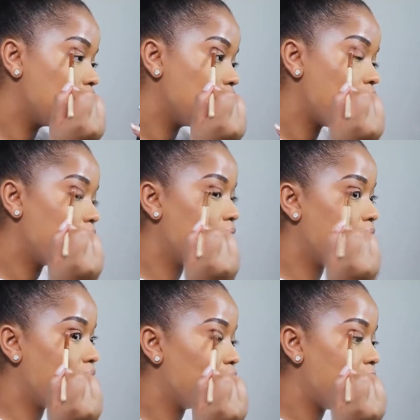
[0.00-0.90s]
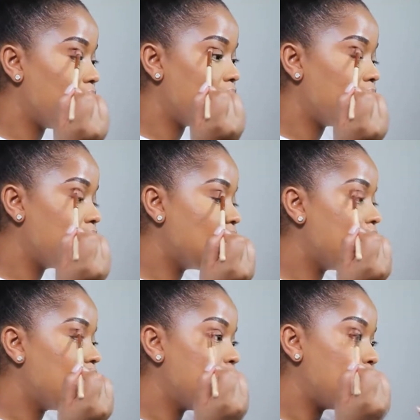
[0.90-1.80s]
now that I think about it.
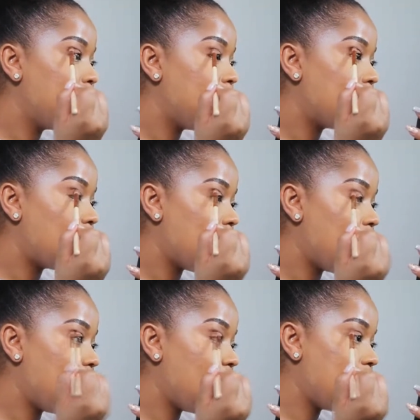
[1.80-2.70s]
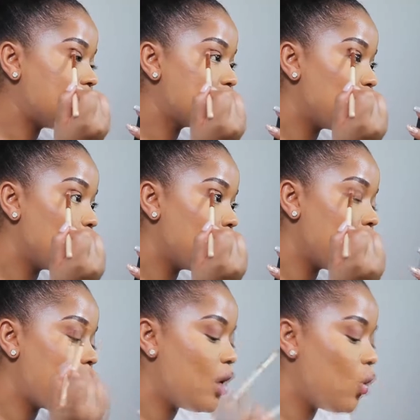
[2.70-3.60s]
But then again, it's a look that
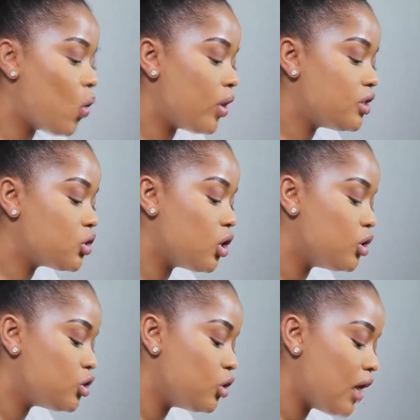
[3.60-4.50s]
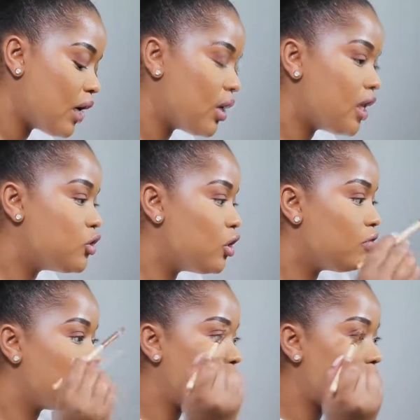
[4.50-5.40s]
I always go to, like when I don't
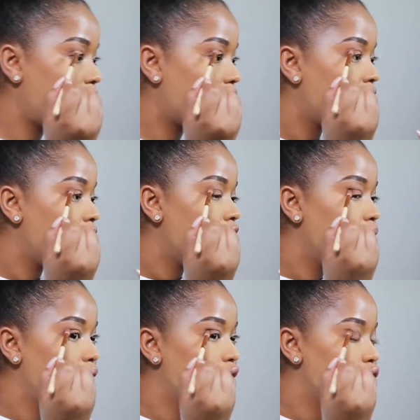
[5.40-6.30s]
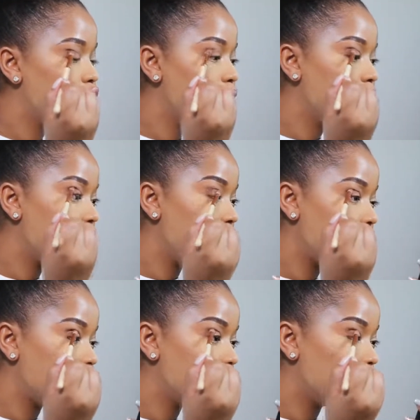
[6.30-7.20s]
feel like being super
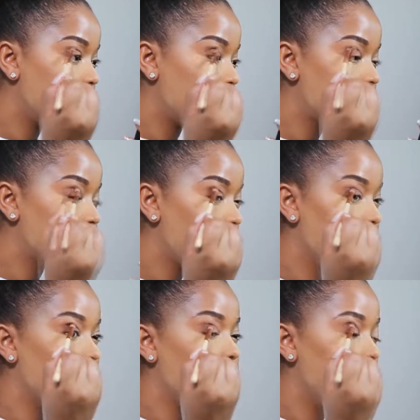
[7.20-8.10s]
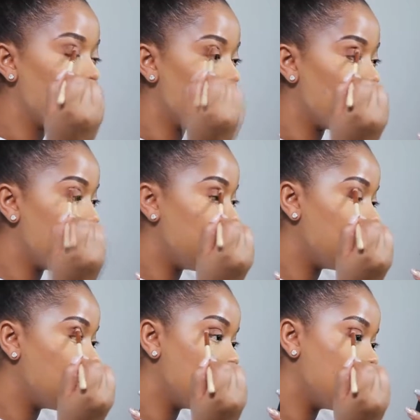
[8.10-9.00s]
creative, but I still want to look good.
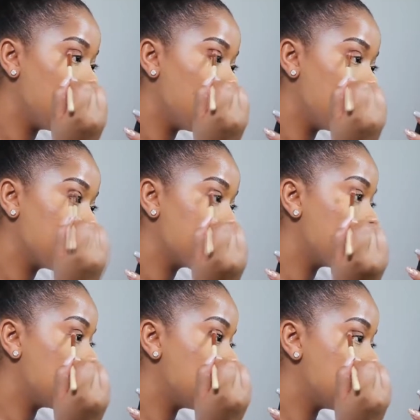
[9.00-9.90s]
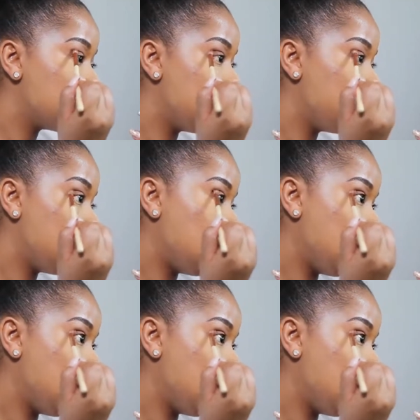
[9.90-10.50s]
This is definitely